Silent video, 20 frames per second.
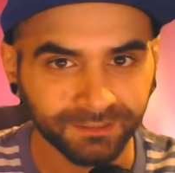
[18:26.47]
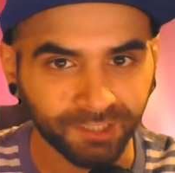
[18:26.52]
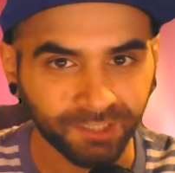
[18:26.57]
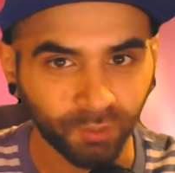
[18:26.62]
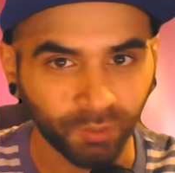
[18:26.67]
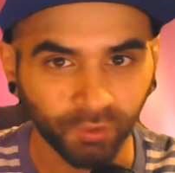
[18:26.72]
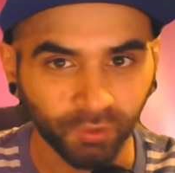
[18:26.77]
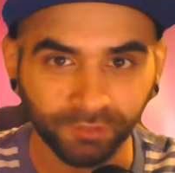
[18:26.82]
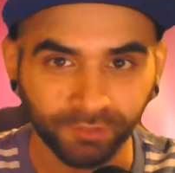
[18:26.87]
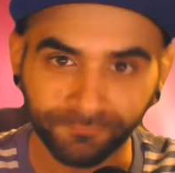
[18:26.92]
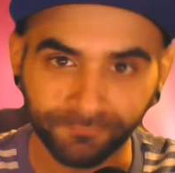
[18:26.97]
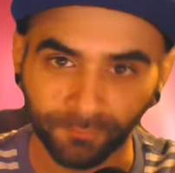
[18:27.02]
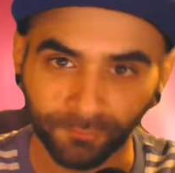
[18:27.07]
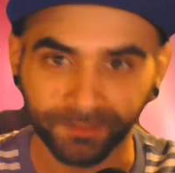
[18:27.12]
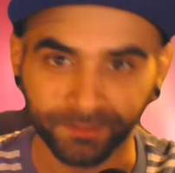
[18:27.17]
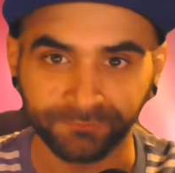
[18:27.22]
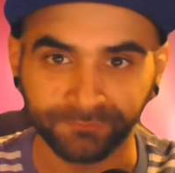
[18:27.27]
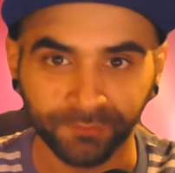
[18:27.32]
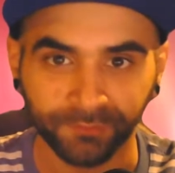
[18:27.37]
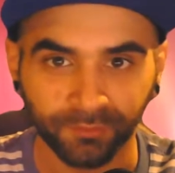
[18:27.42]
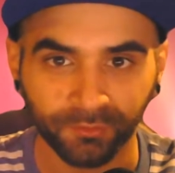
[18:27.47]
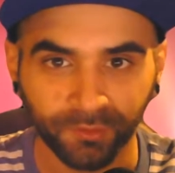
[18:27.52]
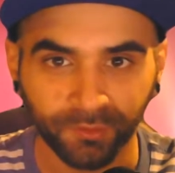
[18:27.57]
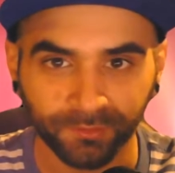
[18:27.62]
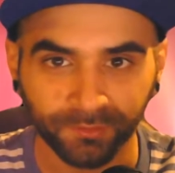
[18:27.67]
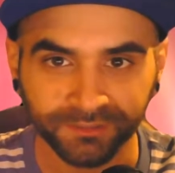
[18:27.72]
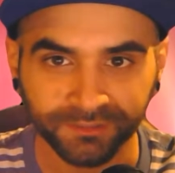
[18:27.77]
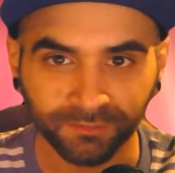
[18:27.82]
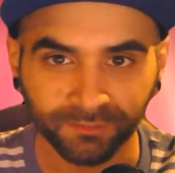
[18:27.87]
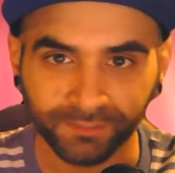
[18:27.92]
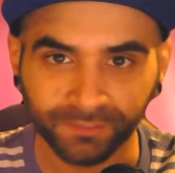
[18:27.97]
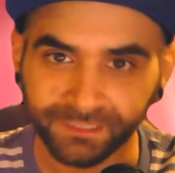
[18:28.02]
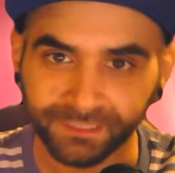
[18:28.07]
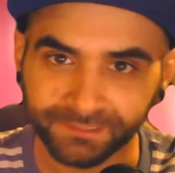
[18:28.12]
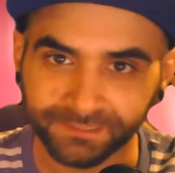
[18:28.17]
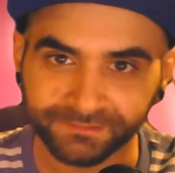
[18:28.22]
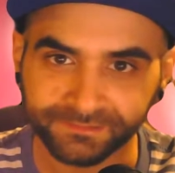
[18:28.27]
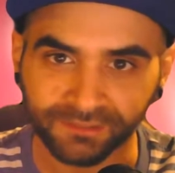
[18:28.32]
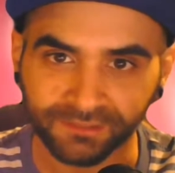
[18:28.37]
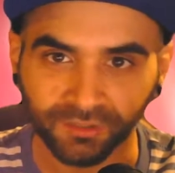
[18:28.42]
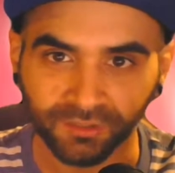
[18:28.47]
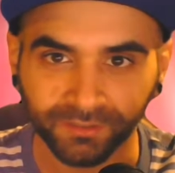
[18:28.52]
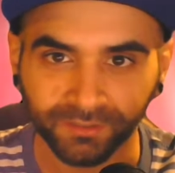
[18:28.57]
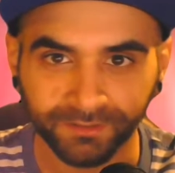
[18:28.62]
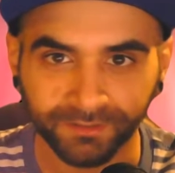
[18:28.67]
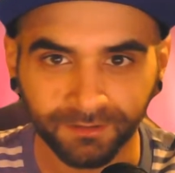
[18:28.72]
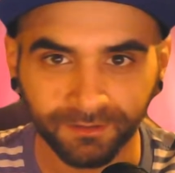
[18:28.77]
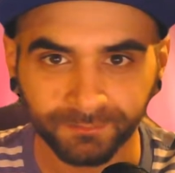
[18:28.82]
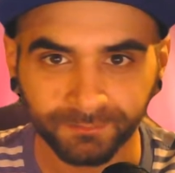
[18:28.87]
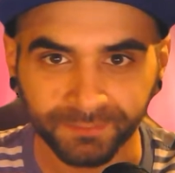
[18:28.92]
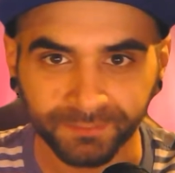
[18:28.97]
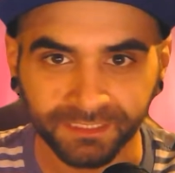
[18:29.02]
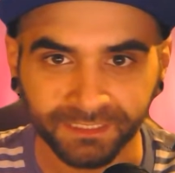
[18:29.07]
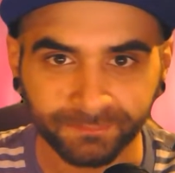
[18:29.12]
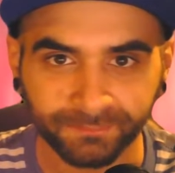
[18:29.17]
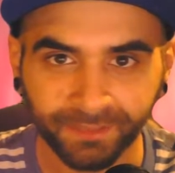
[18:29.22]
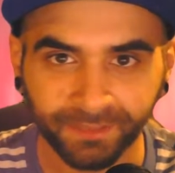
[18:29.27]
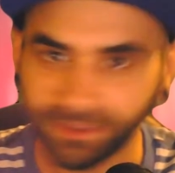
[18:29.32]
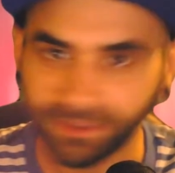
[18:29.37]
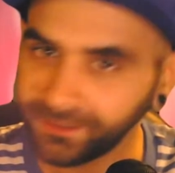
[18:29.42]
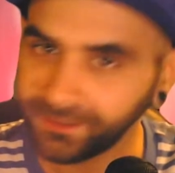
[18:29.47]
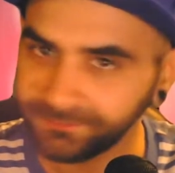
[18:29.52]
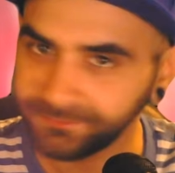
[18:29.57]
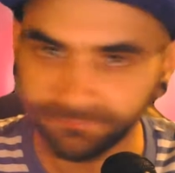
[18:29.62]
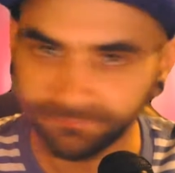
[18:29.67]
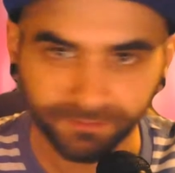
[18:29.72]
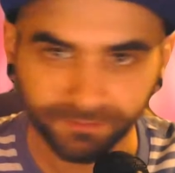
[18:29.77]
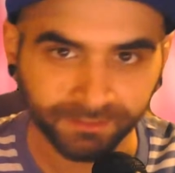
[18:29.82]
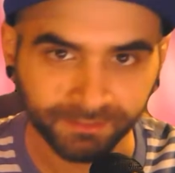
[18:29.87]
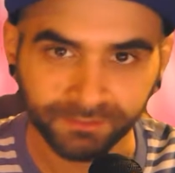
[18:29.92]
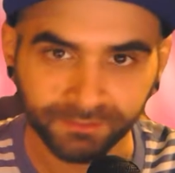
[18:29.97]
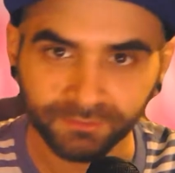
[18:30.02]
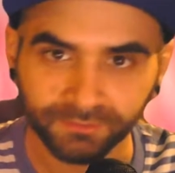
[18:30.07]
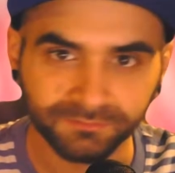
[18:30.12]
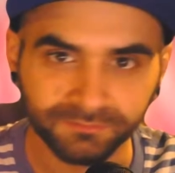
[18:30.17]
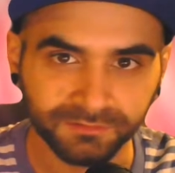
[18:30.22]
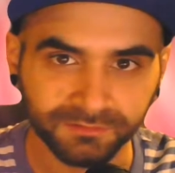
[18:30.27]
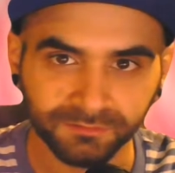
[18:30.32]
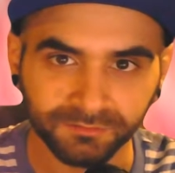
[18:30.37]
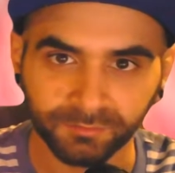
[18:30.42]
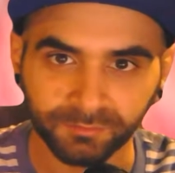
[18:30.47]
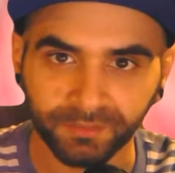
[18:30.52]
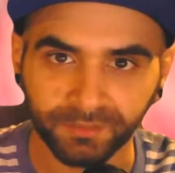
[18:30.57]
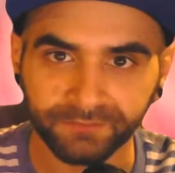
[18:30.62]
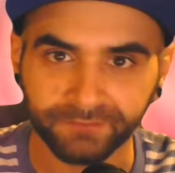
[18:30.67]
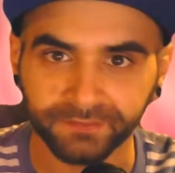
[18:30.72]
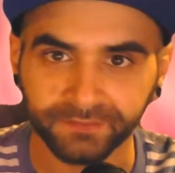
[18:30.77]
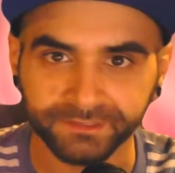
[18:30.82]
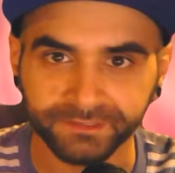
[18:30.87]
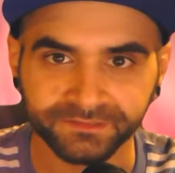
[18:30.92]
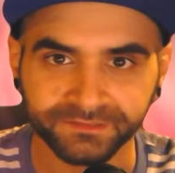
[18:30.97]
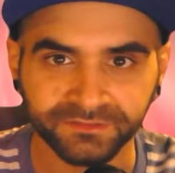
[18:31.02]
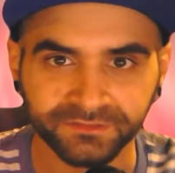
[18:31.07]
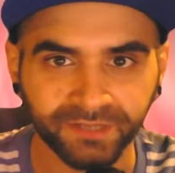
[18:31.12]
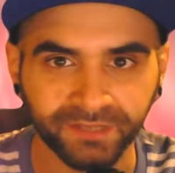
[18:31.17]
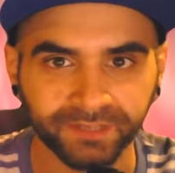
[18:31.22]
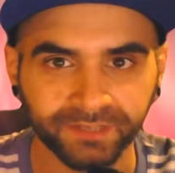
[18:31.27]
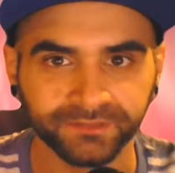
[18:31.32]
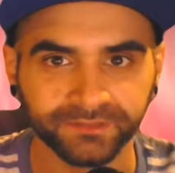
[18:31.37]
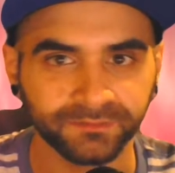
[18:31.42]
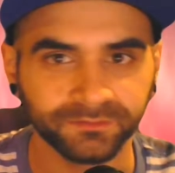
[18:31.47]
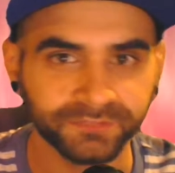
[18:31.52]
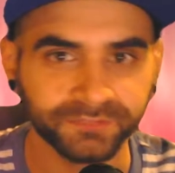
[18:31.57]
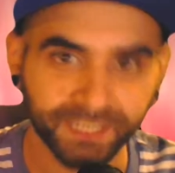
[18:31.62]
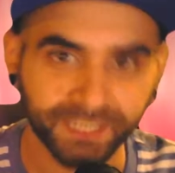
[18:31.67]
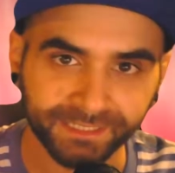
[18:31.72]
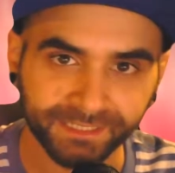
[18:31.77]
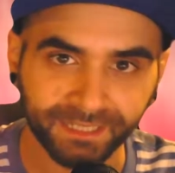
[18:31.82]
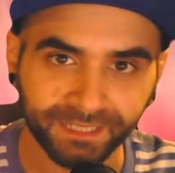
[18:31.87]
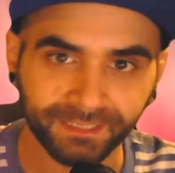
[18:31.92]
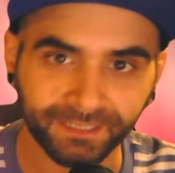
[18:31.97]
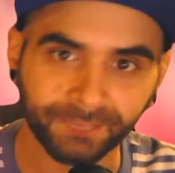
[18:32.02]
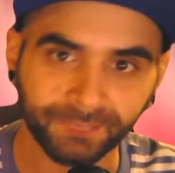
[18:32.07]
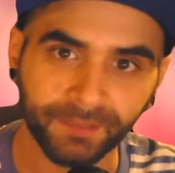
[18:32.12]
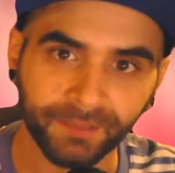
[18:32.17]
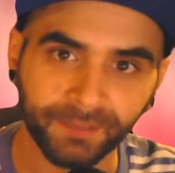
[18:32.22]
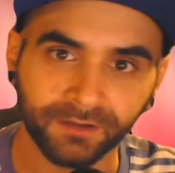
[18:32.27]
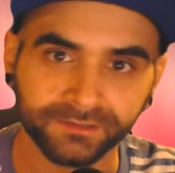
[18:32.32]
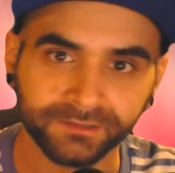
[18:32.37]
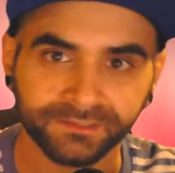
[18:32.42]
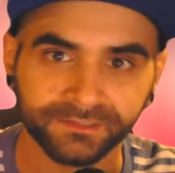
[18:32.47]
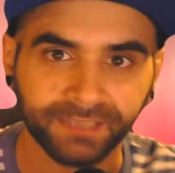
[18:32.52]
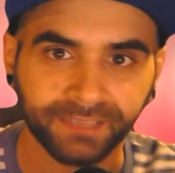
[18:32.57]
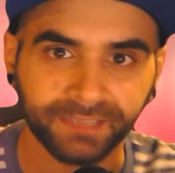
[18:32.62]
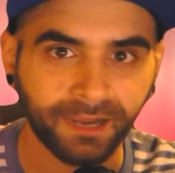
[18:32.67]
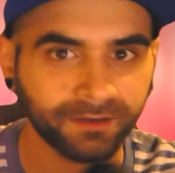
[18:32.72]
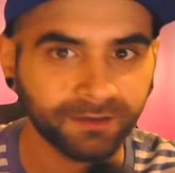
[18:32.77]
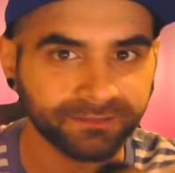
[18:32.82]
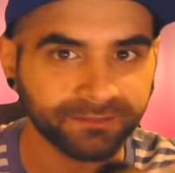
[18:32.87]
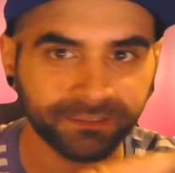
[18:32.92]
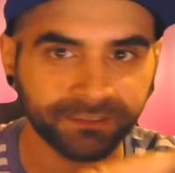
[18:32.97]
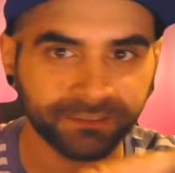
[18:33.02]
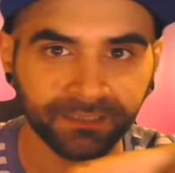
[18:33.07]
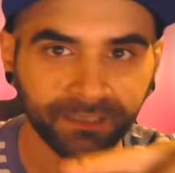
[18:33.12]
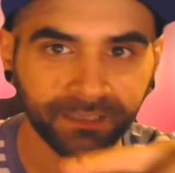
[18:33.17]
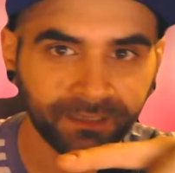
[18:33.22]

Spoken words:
Go look for it. If you don't know what Toki is, look it up. eBay, fucking YouTube, whatever it is that you gotta do, check that game out, because I guarantee